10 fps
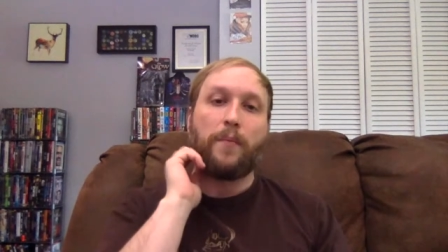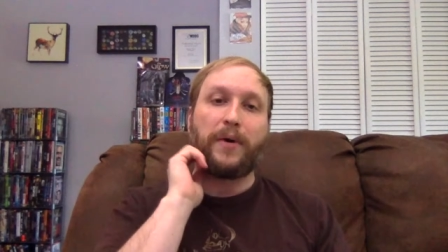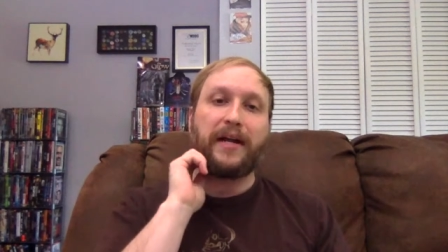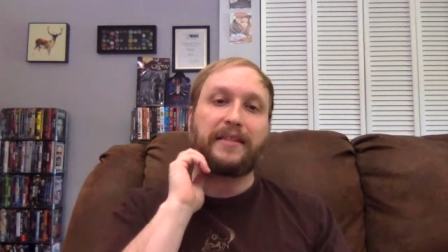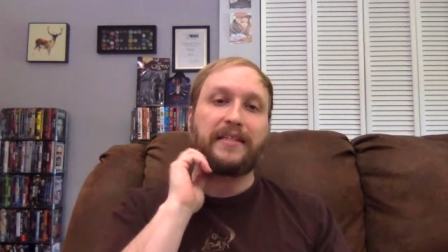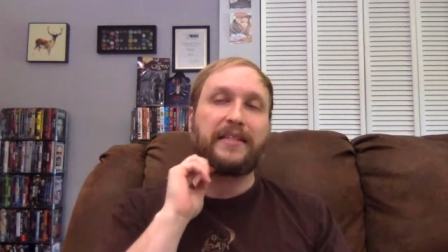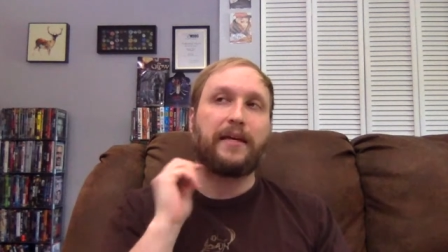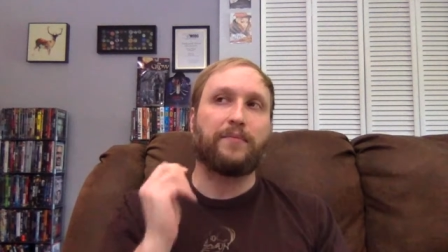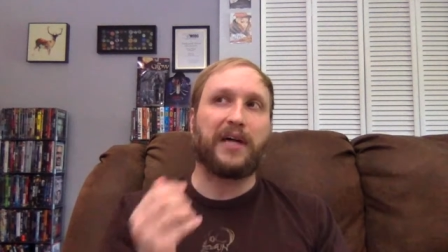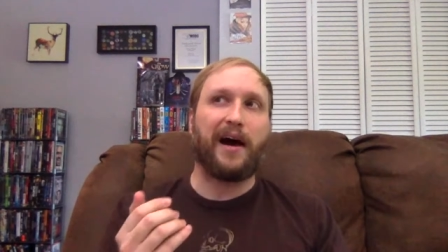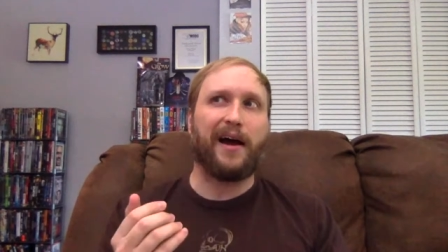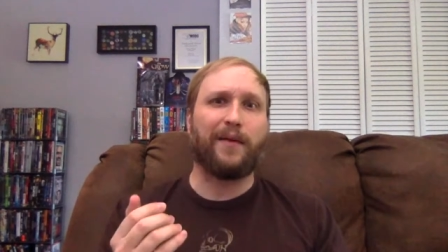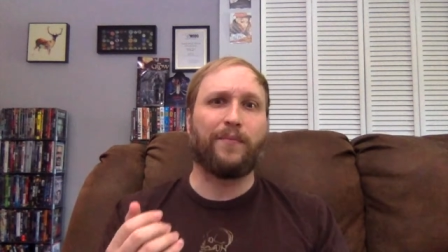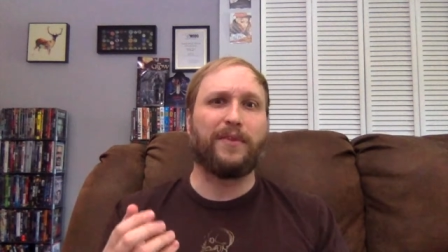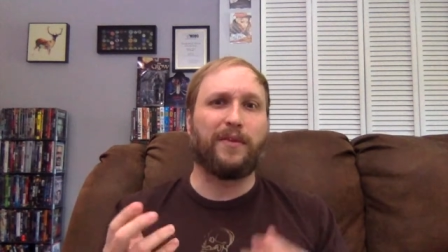But at the same
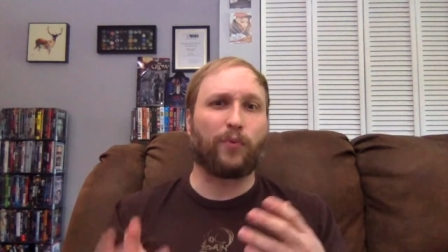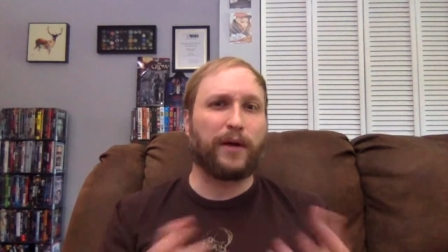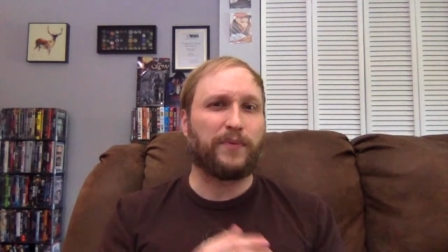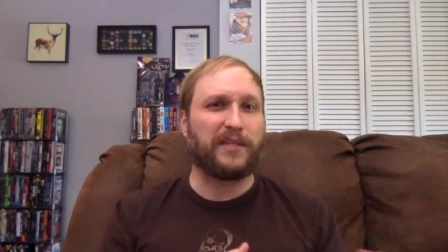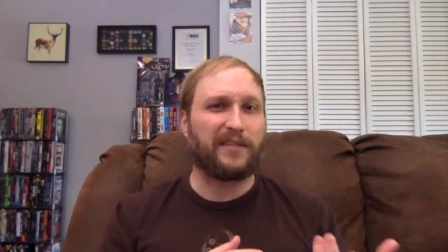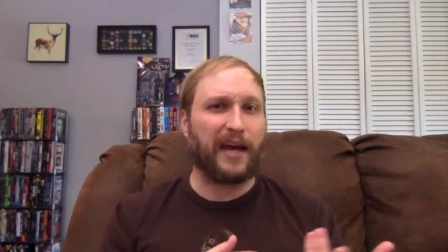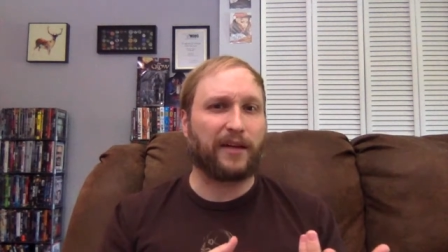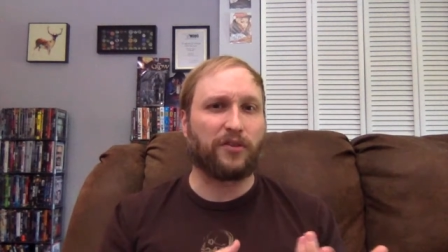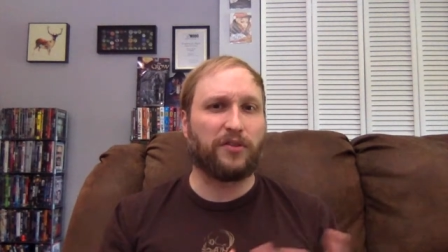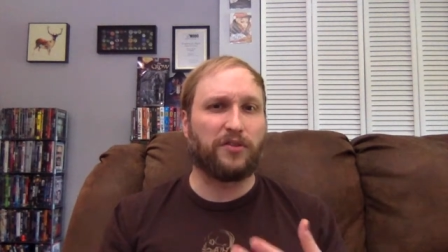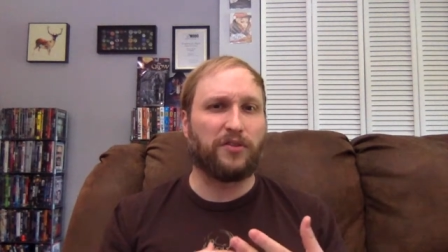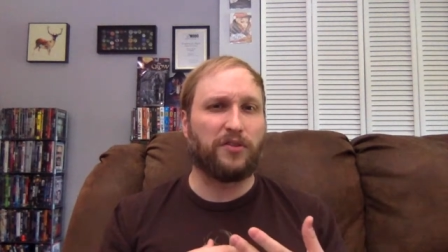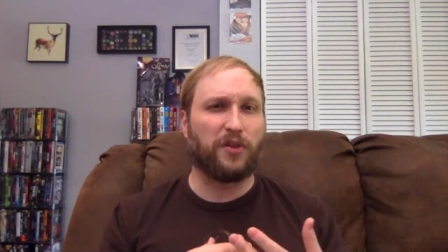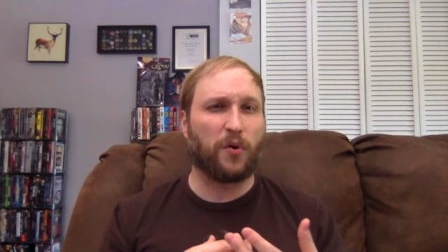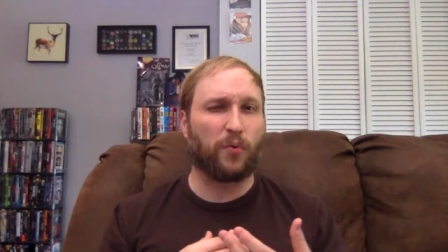time, the rape scenes actually
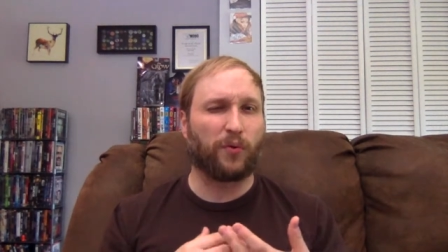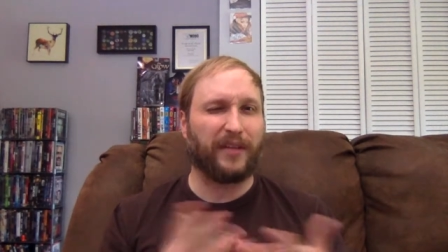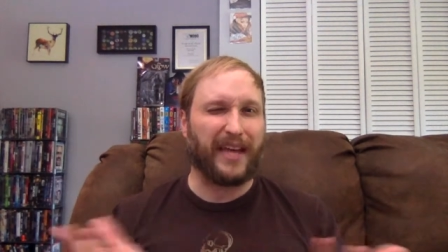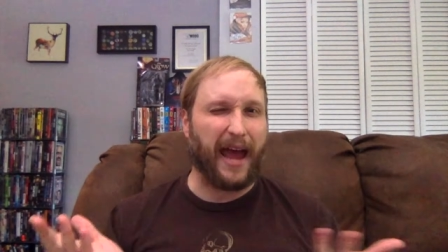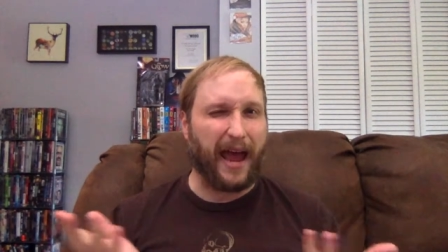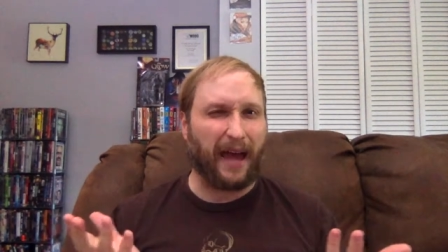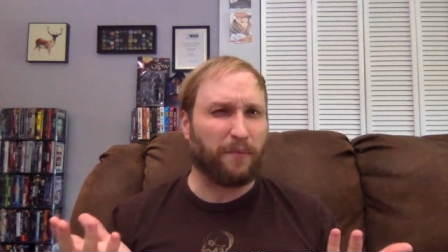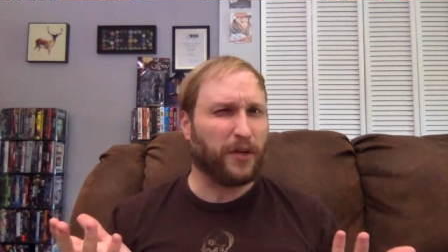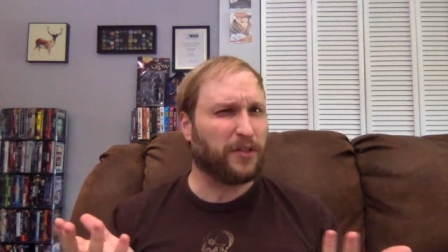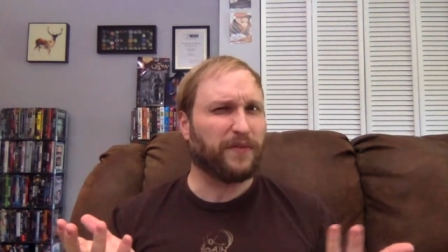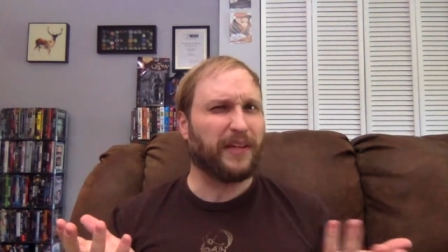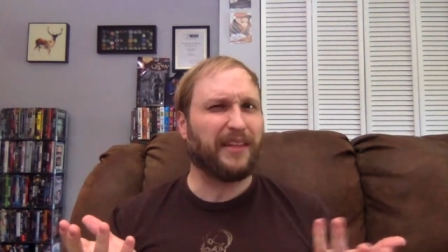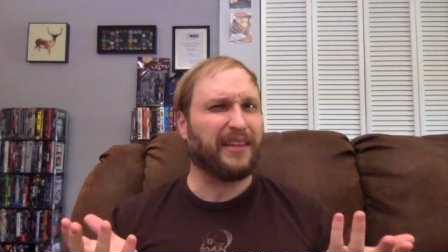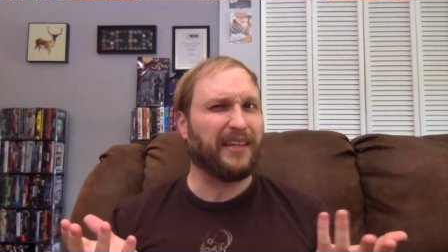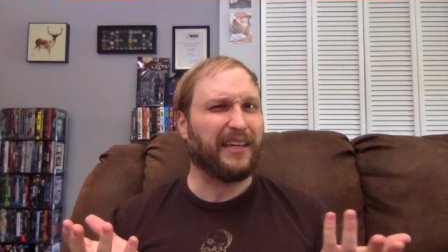don't really add much of
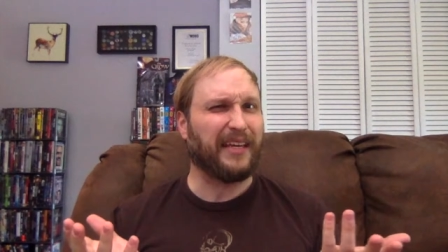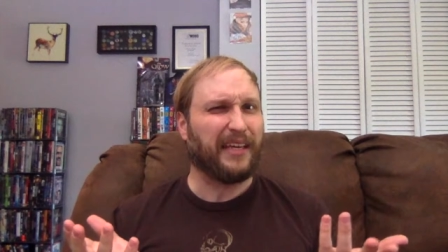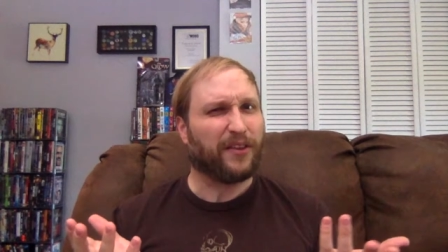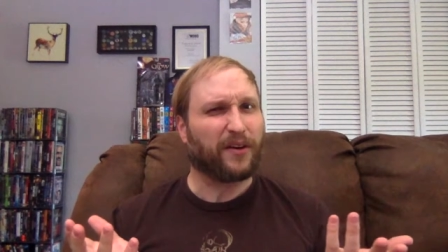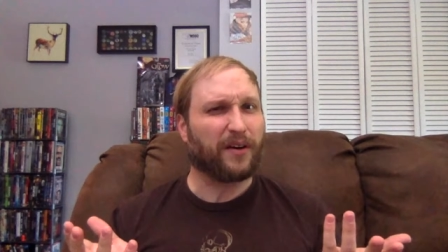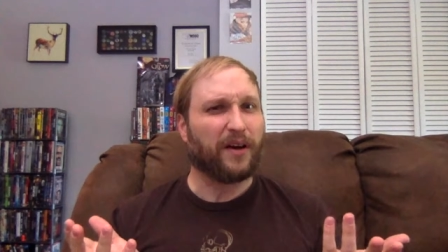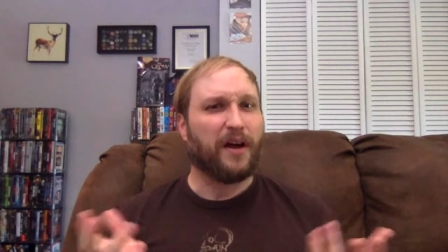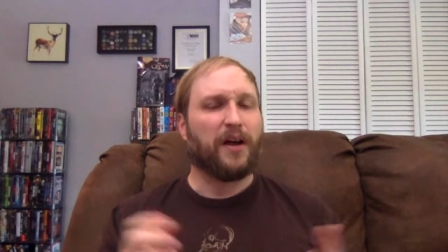anything either.